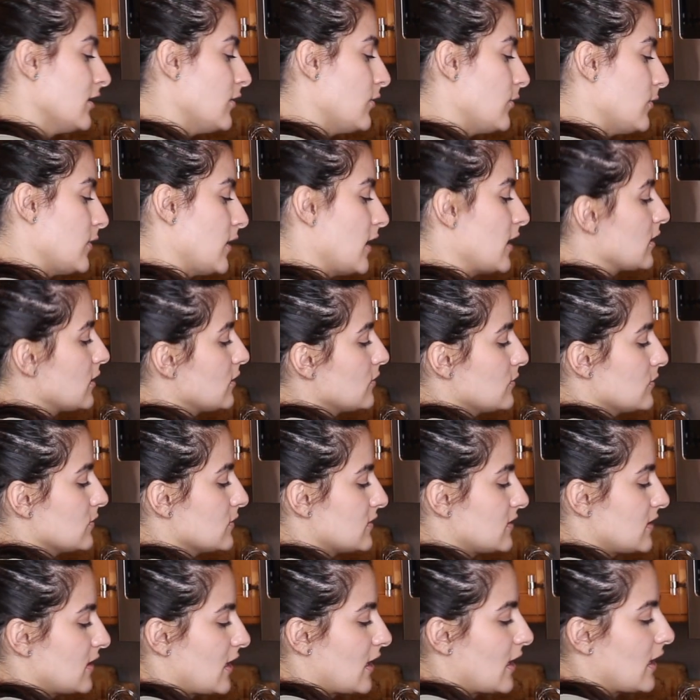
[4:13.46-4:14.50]
when I
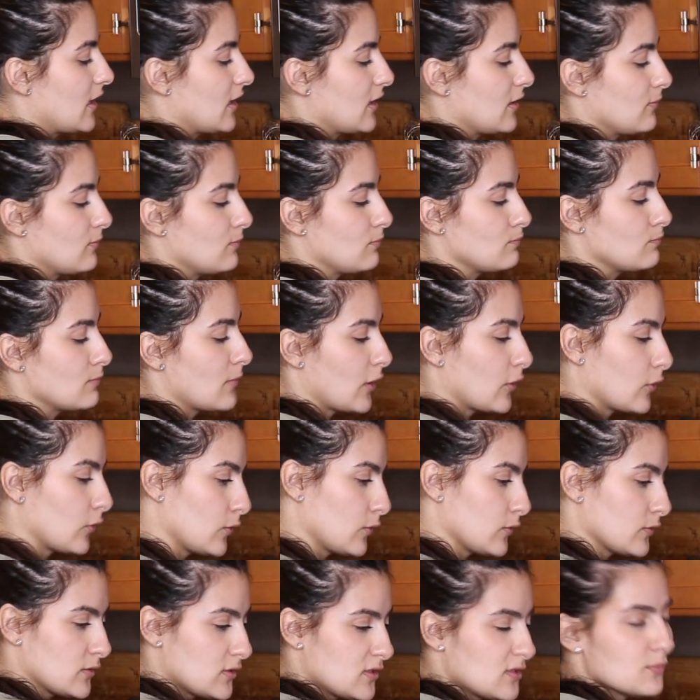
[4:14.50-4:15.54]
used a metal
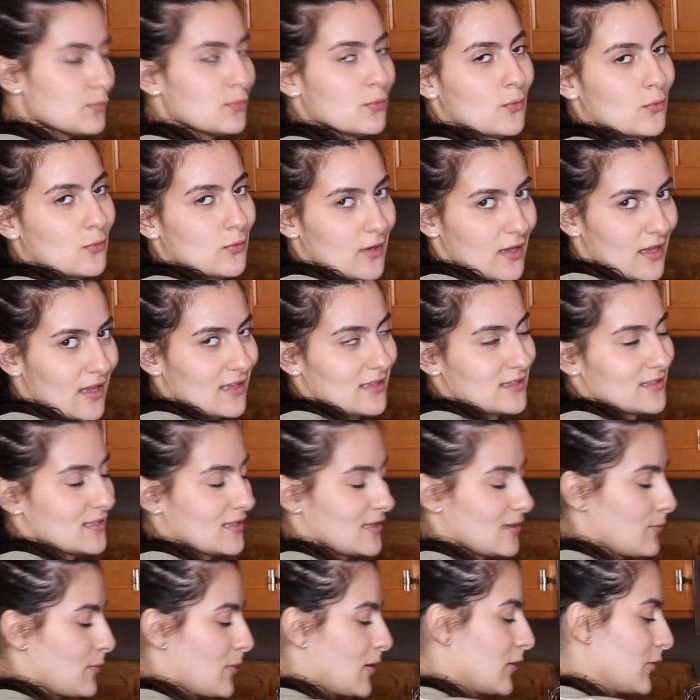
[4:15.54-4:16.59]
spoon against
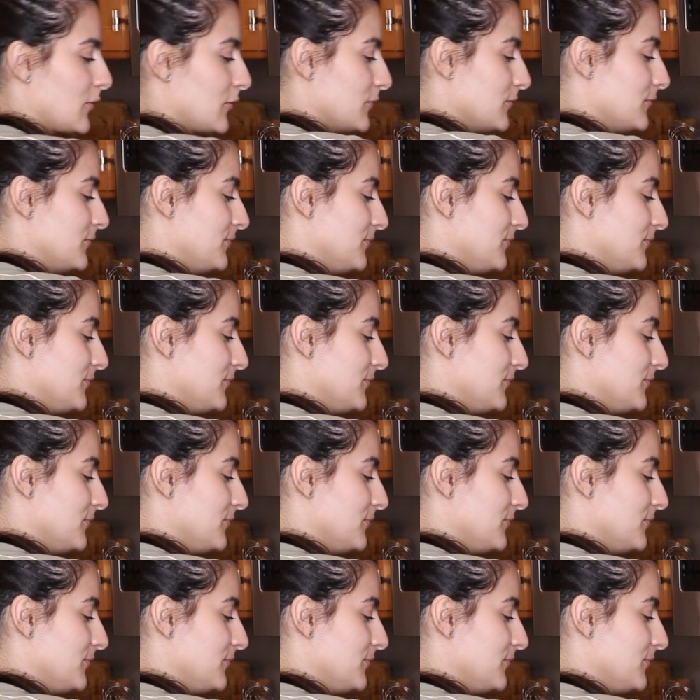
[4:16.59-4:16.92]
the metal.